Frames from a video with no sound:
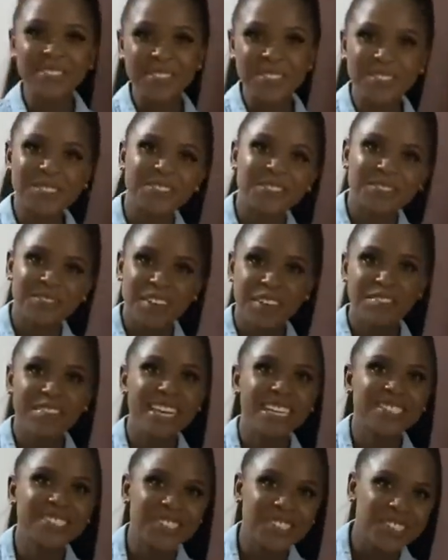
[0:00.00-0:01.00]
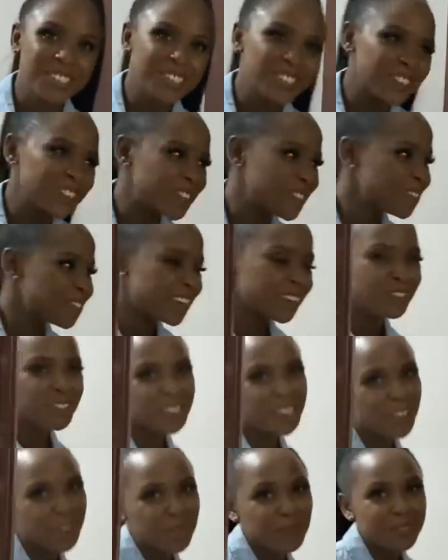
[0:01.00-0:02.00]
to my bedroom. I'm sure
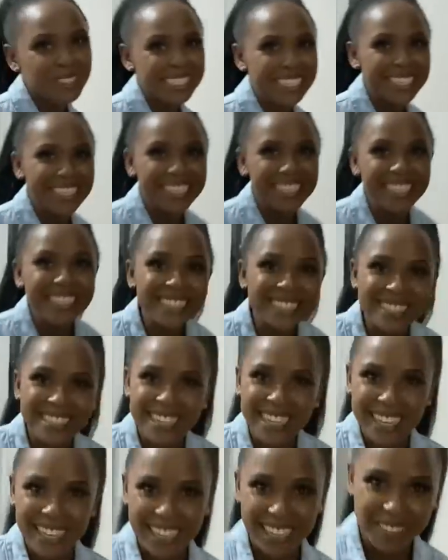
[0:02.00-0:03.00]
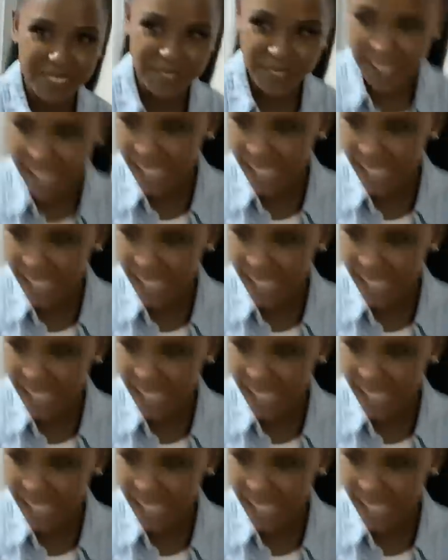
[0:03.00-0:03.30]
you've seen it in